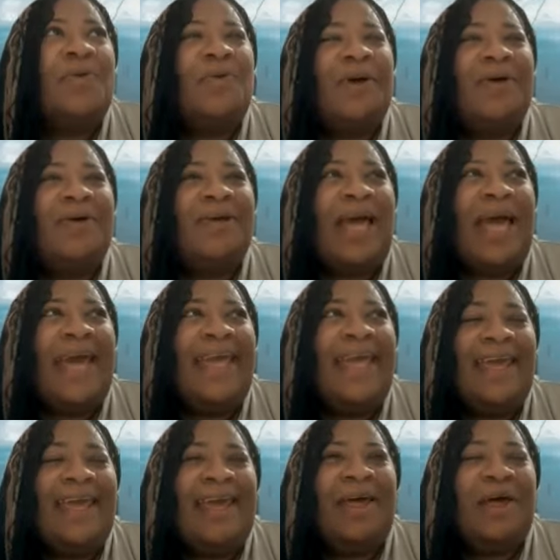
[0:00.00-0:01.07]
Well, I
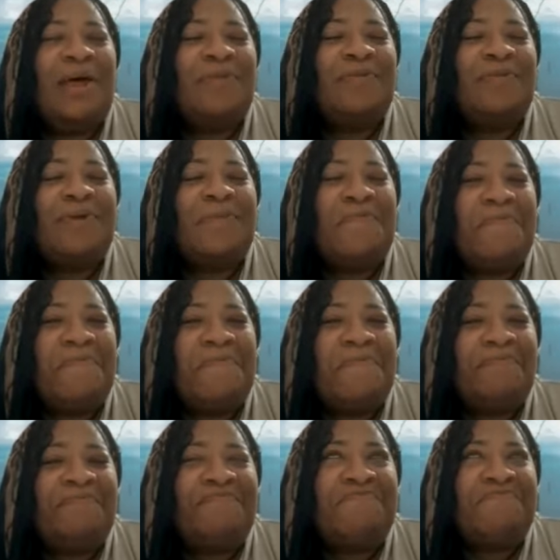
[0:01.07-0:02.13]
am
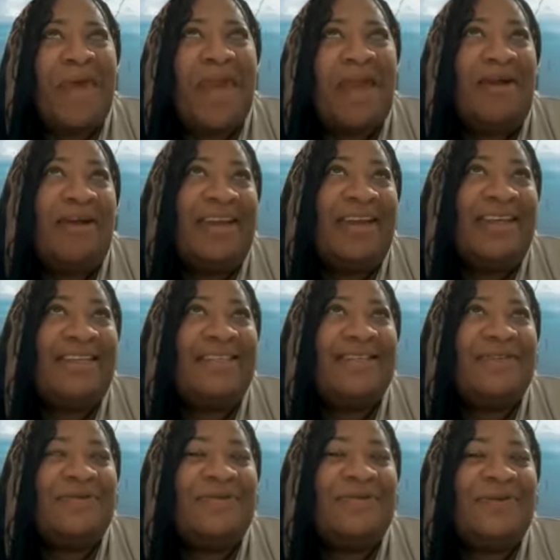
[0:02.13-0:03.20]
um, married
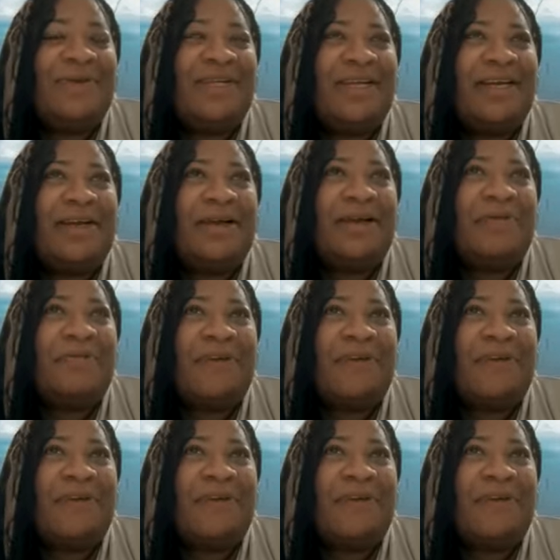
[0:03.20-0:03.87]
with um,